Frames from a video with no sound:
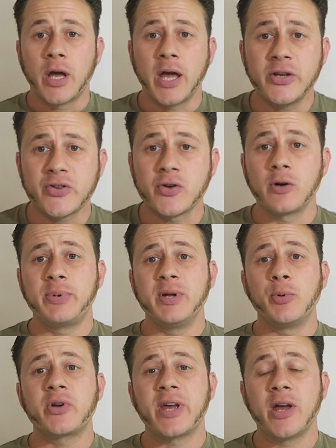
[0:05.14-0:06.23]
Hey strong
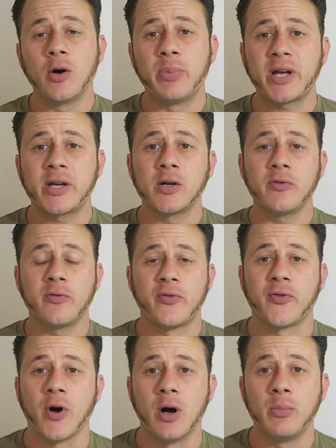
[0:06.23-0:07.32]
people, Kalle Beck here
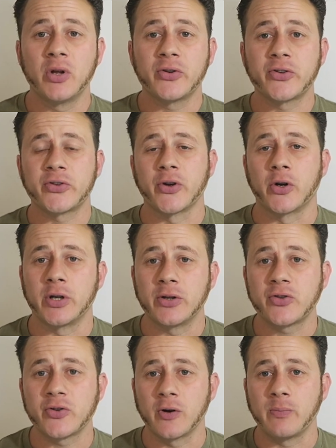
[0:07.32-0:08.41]
from
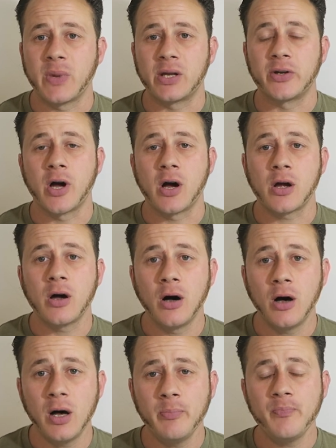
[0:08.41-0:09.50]

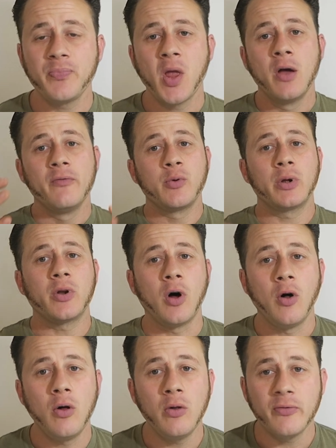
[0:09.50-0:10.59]
StartingStrongman.com. If you want
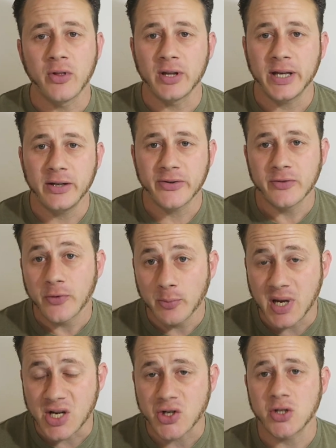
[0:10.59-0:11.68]
all of the latest
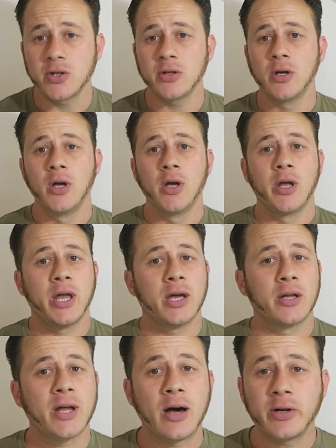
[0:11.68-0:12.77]
information
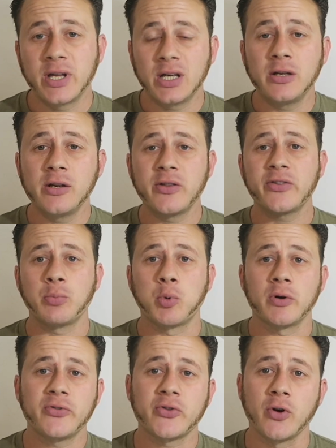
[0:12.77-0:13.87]
and how to get into the
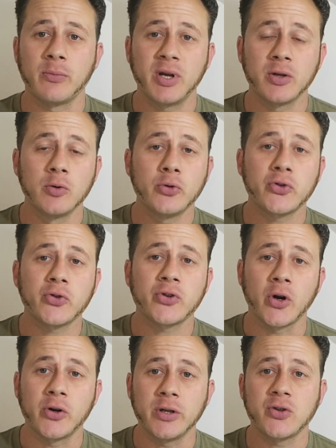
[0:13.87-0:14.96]
sport of strongman, go to
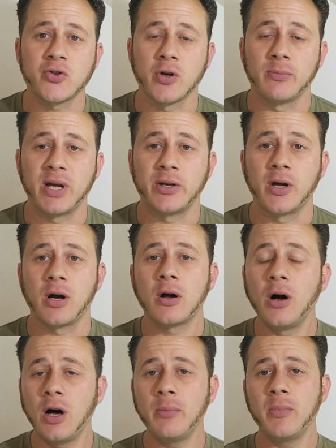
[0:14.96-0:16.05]

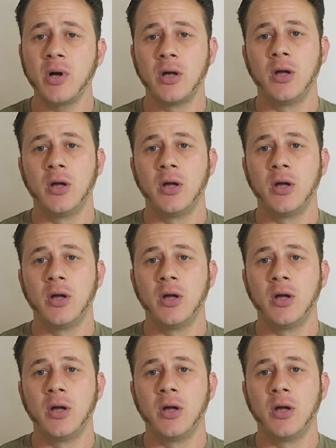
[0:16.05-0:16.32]
StartingStrongman.com.